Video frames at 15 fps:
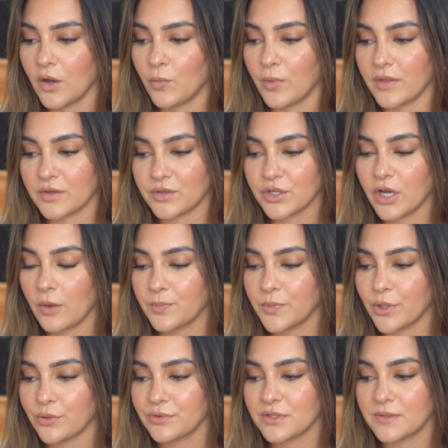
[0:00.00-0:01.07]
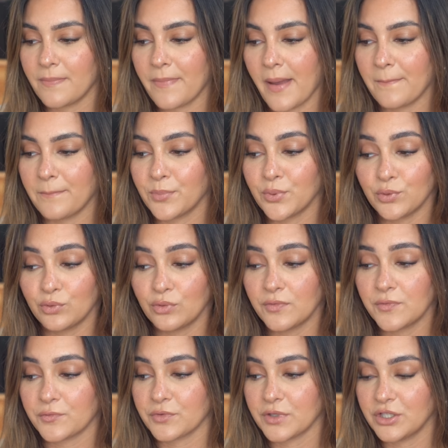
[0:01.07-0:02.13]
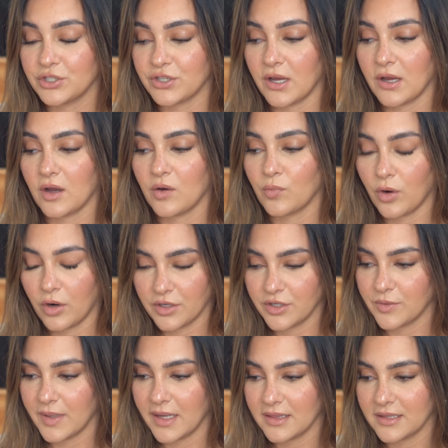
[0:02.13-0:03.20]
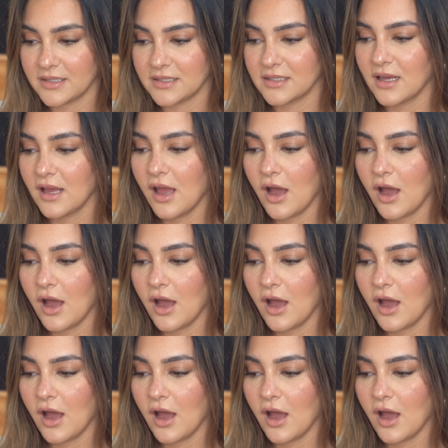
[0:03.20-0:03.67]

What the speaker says: with top notes bamboo, freesia, watermelon,